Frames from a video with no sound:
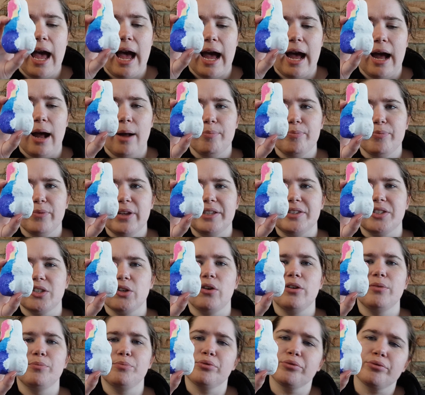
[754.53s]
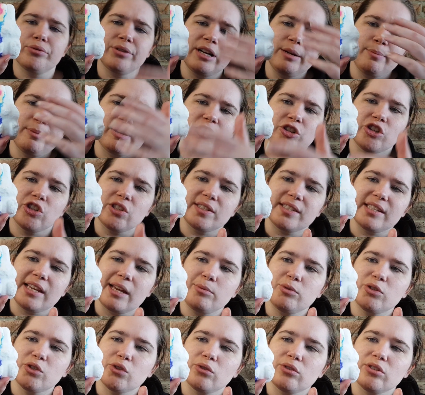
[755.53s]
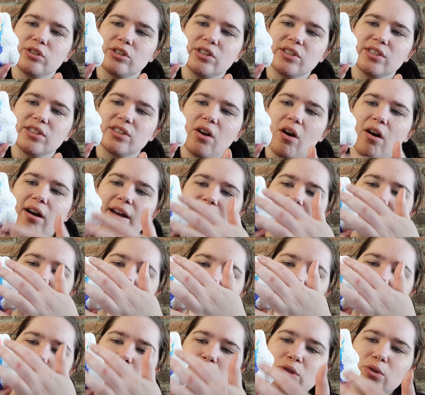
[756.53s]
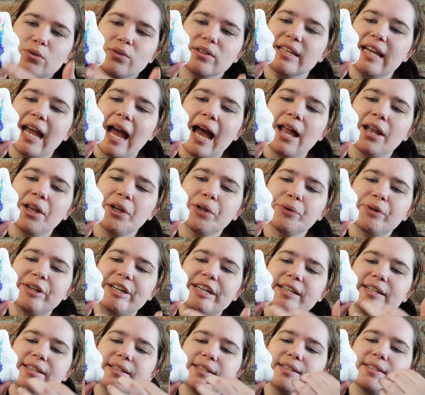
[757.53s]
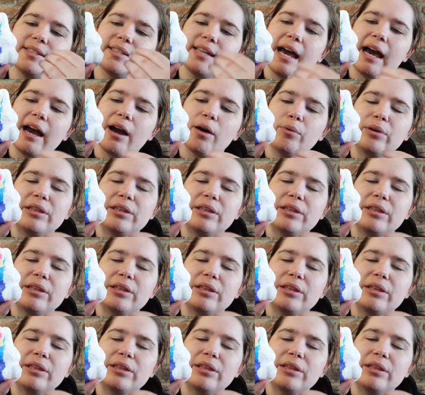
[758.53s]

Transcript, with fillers: Um, it's got pretty much the same sort of design, the same sort of colorings uh,